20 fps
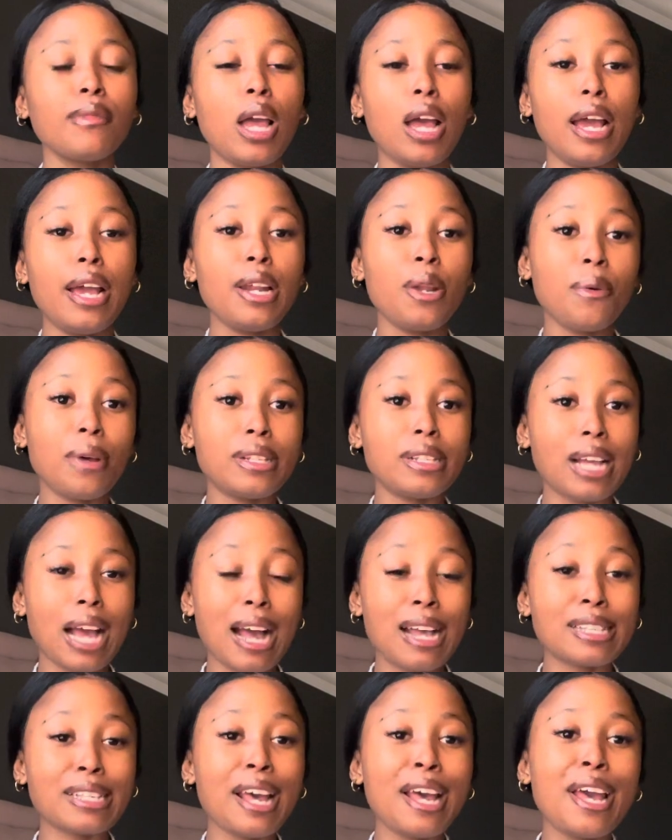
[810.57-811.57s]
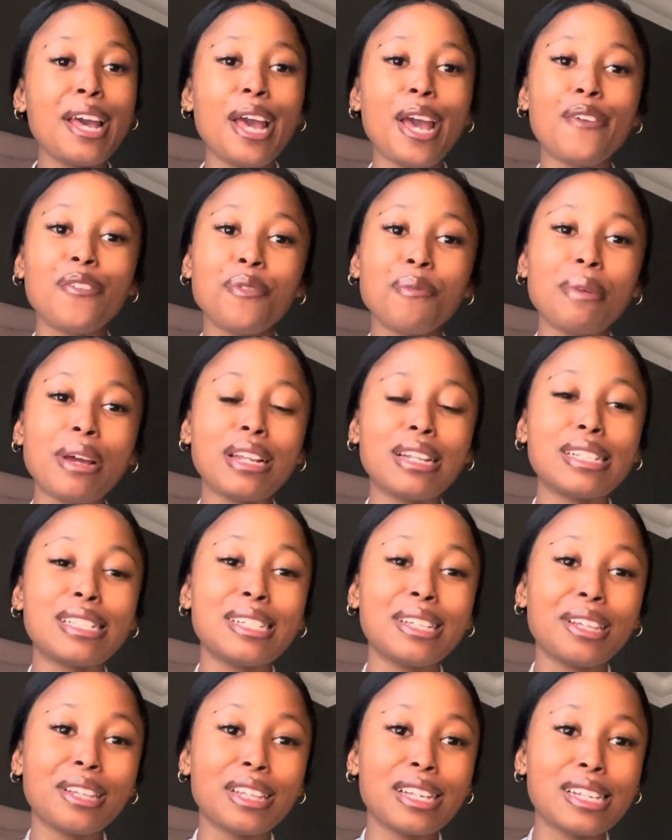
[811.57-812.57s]
Anyways, guys, if you made it
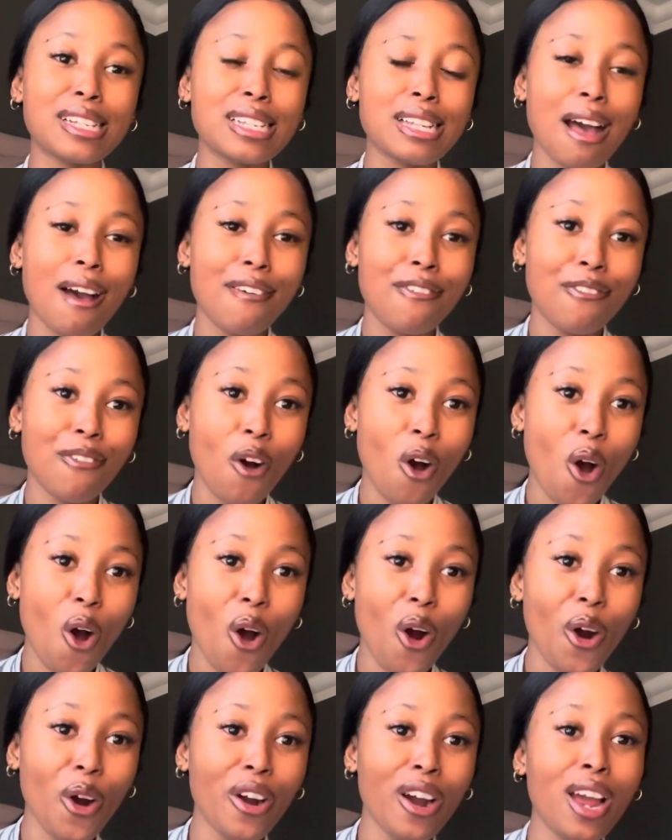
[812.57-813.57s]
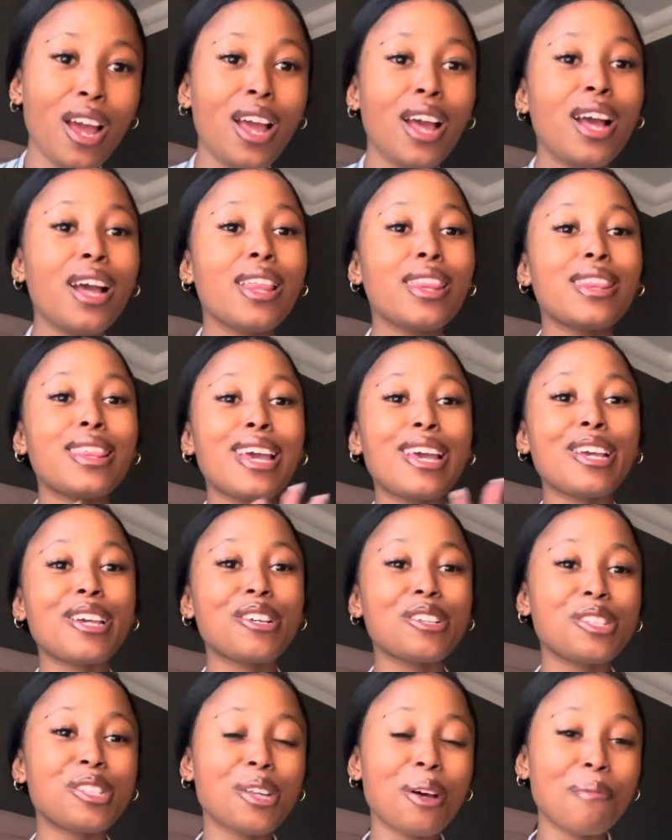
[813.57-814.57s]
till this far, thank
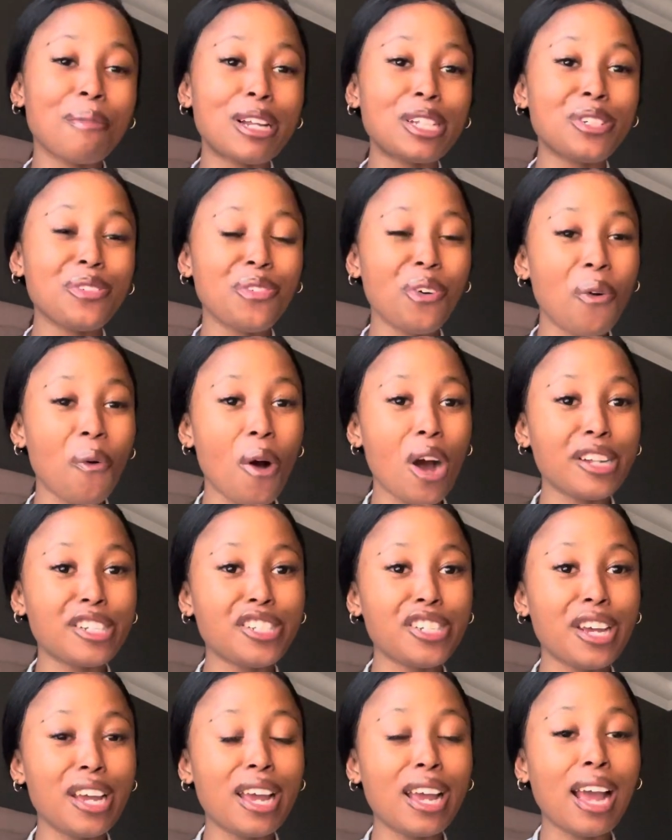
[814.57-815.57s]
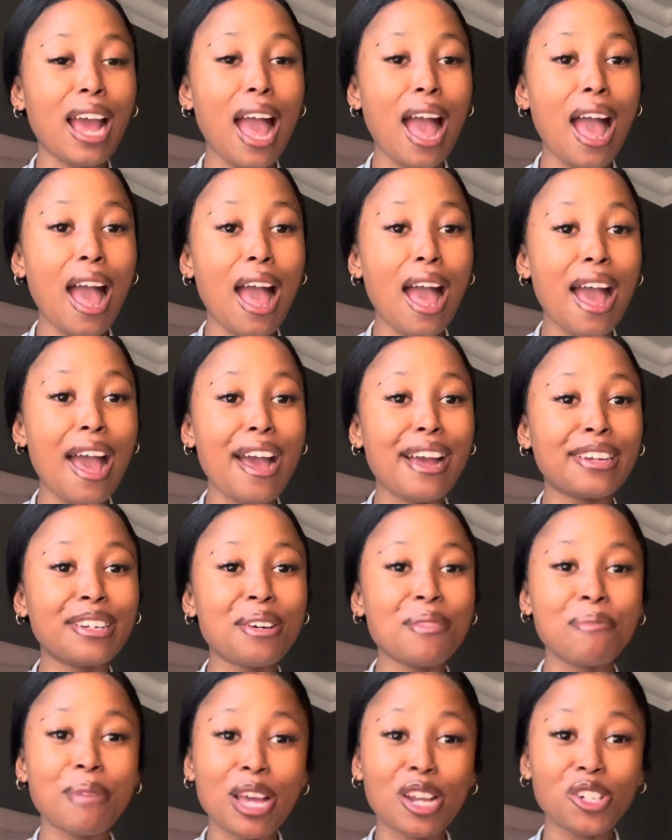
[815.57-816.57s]
you so much for watching, and
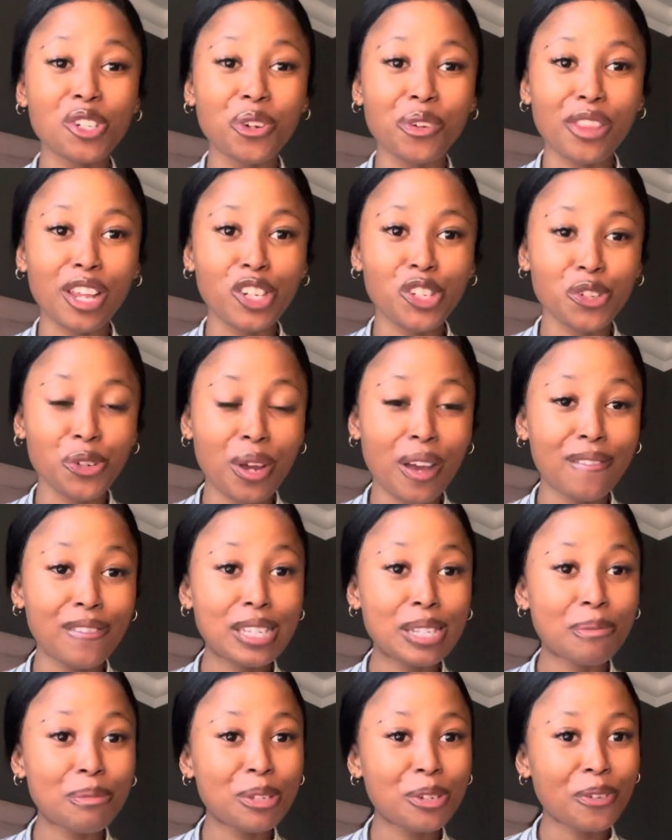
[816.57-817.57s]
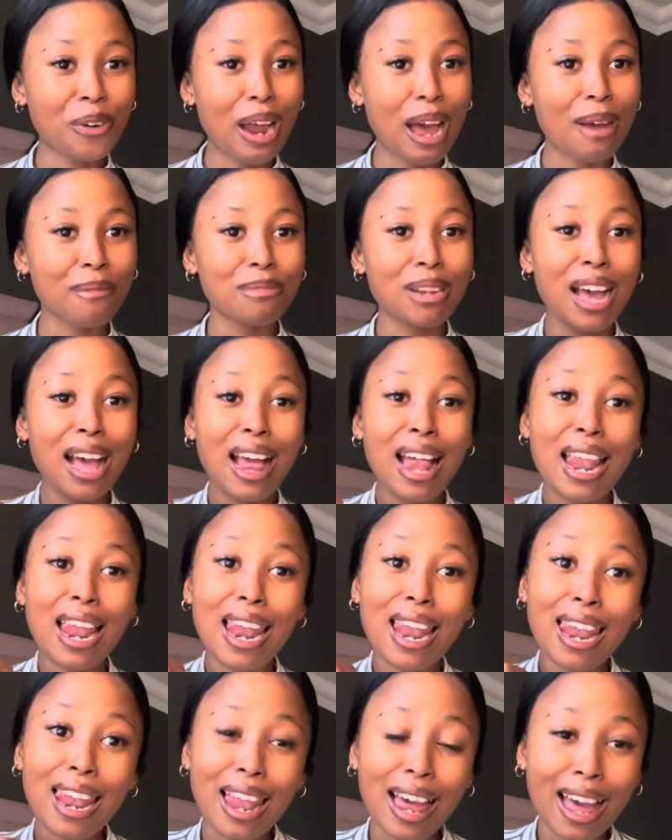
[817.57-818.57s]
make sure that you have subscribed,
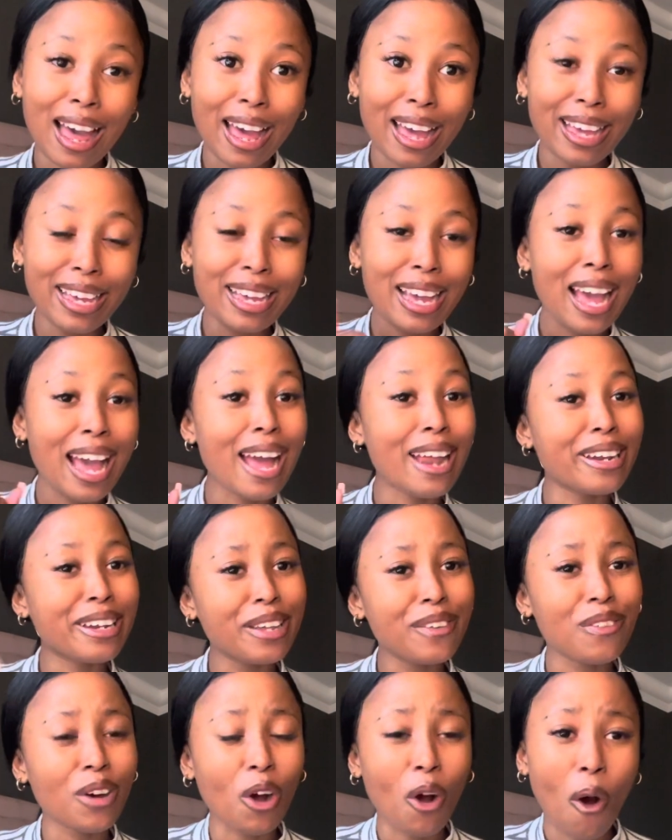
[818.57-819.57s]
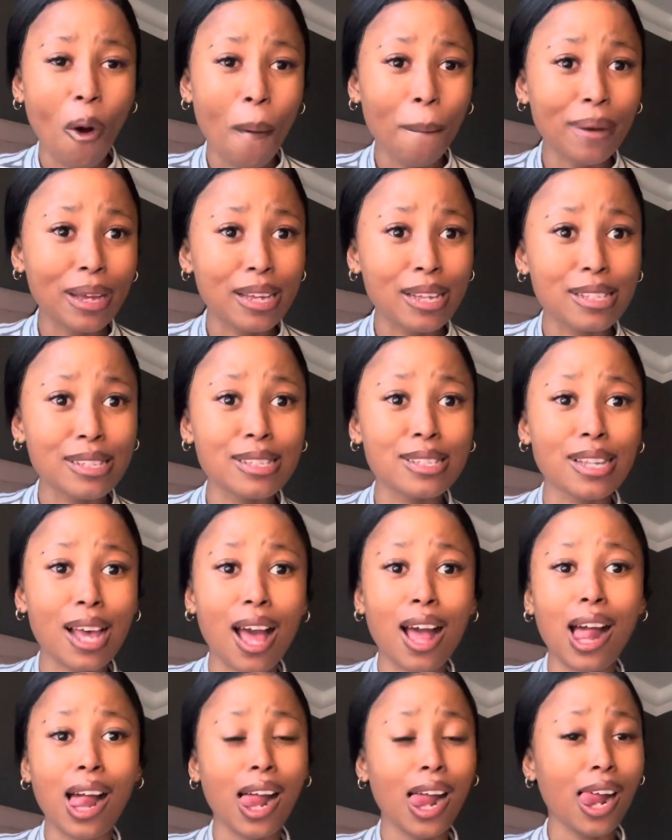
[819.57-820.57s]
like, and leave a comment.
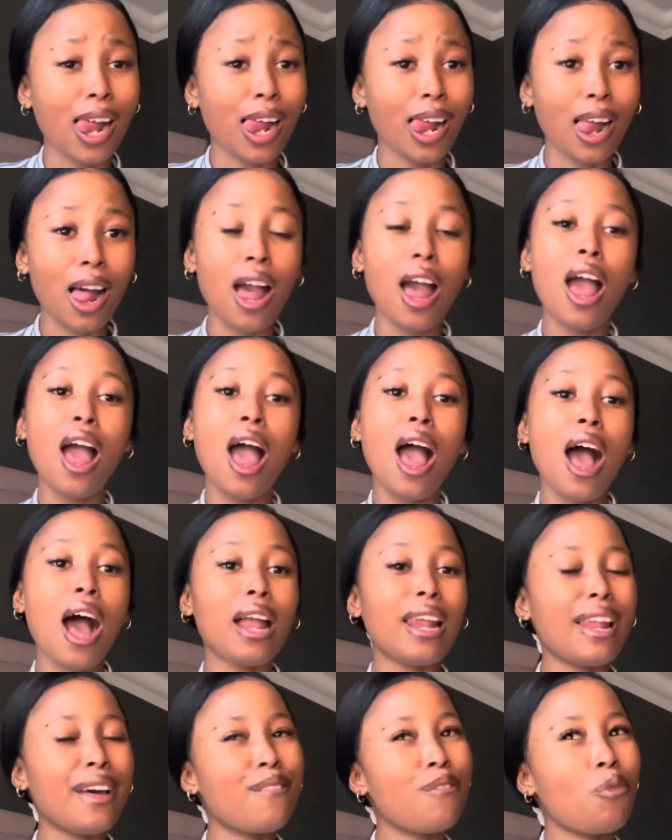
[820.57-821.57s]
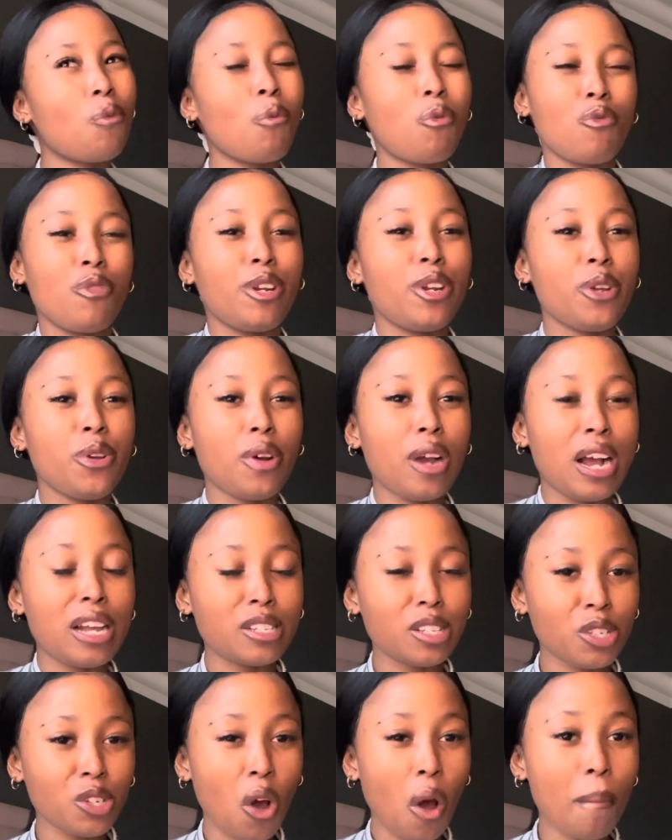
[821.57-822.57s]
I love reading your
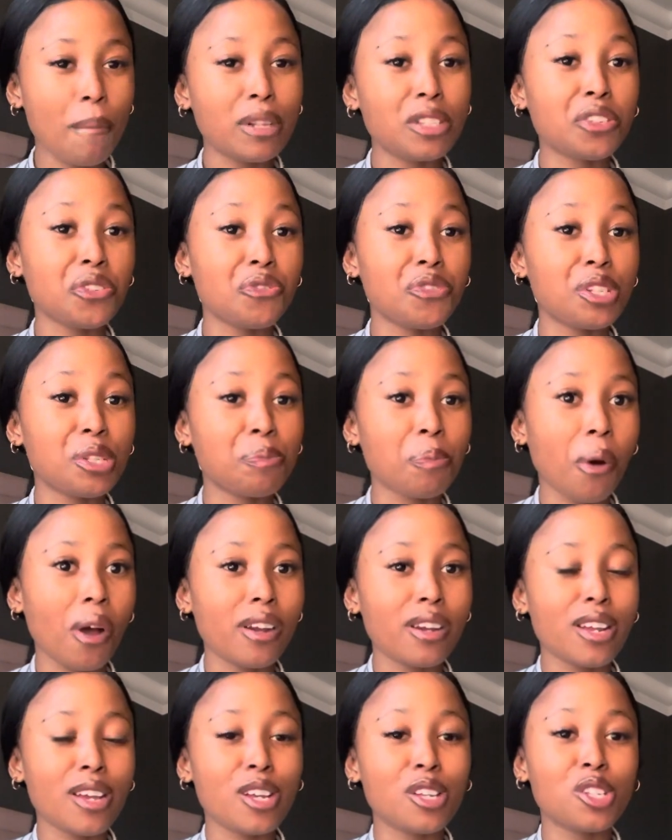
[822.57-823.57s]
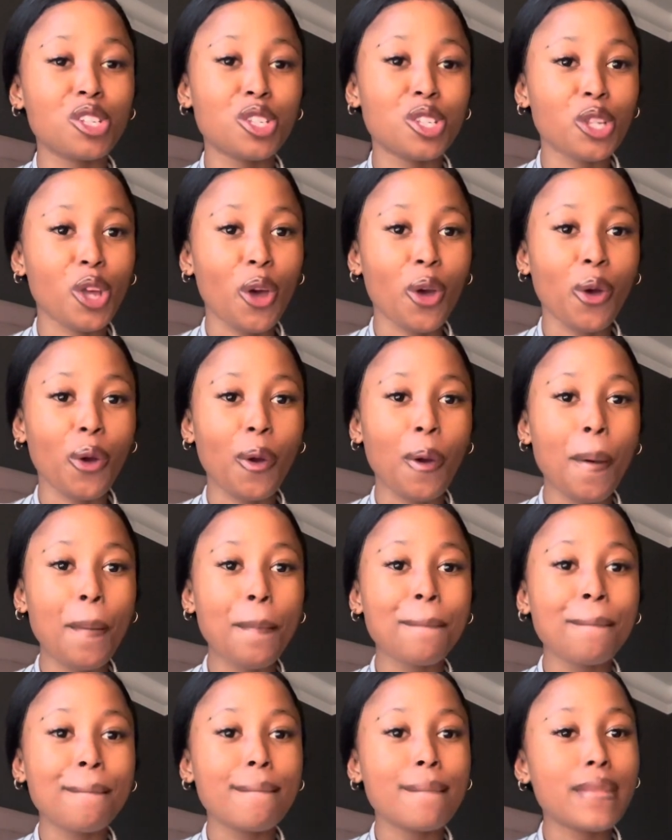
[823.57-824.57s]
guys' comments and responding. So
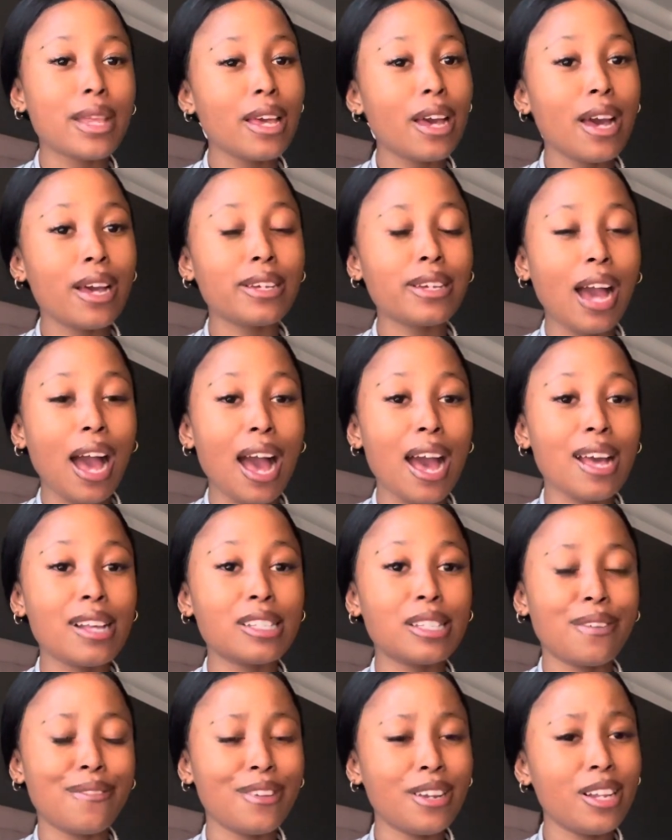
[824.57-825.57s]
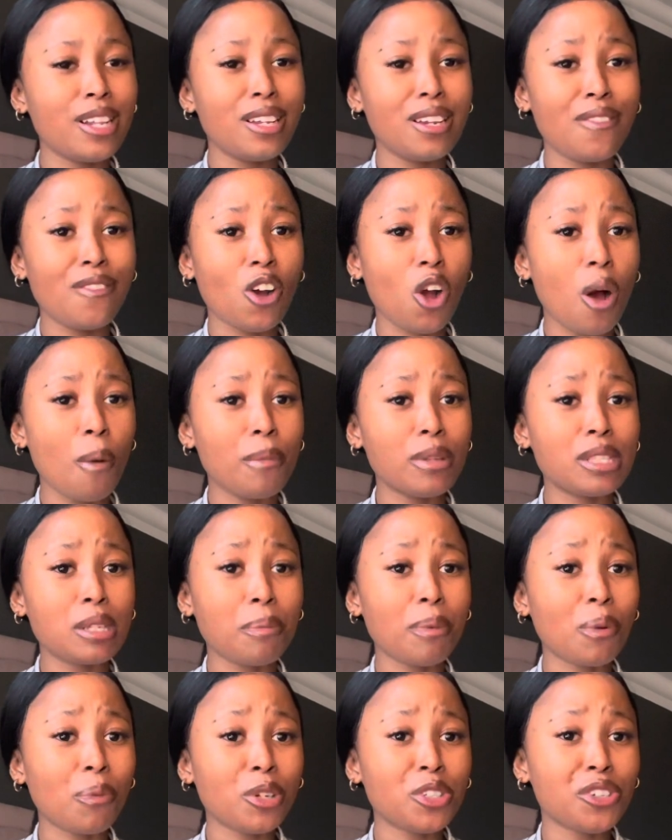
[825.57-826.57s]
yeah guys, definitely leave a comment
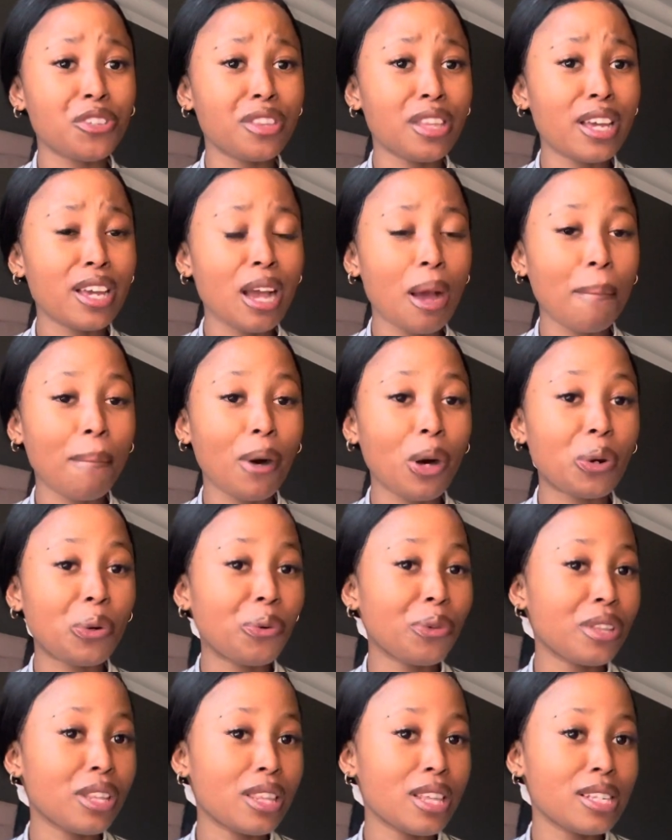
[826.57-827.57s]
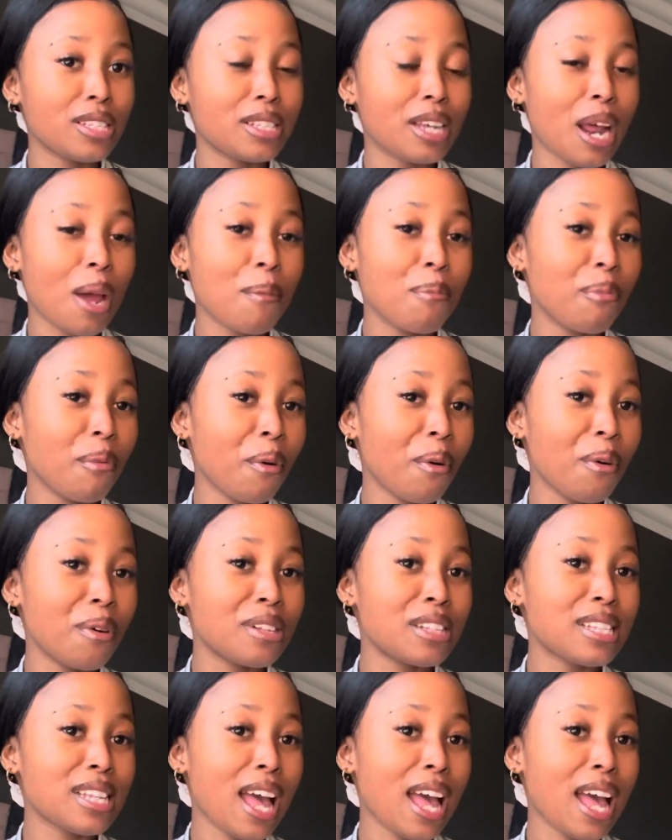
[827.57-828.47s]
about what you think about all the things that I bought.